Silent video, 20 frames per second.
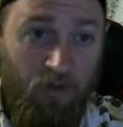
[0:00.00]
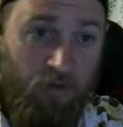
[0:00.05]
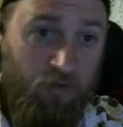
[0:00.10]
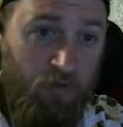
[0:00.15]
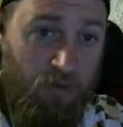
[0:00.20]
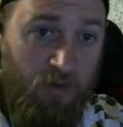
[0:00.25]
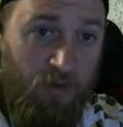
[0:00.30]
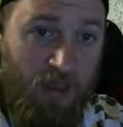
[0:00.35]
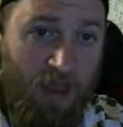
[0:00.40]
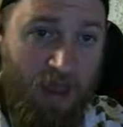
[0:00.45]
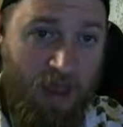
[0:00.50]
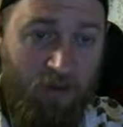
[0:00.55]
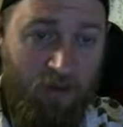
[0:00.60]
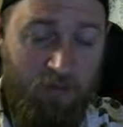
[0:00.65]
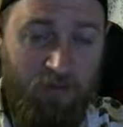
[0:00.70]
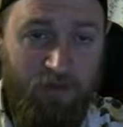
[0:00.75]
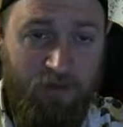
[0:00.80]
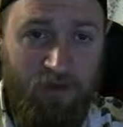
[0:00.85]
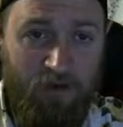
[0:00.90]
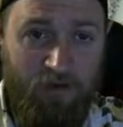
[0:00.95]
So yeah,
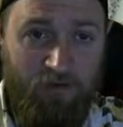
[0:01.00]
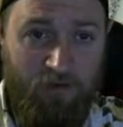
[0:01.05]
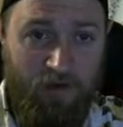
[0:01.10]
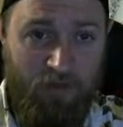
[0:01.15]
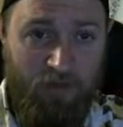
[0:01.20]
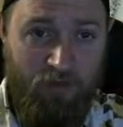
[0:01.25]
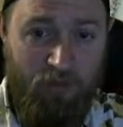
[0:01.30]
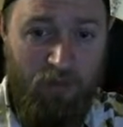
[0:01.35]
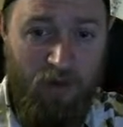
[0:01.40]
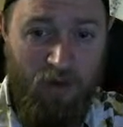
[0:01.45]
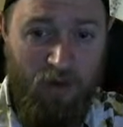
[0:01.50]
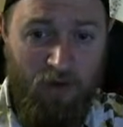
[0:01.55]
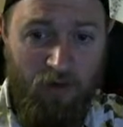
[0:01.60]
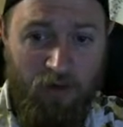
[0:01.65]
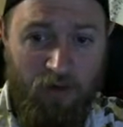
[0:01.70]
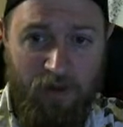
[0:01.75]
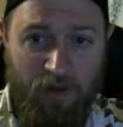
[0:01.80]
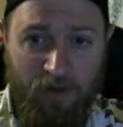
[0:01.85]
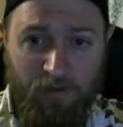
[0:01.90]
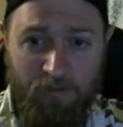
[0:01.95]
within advanced
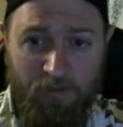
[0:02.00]
priority,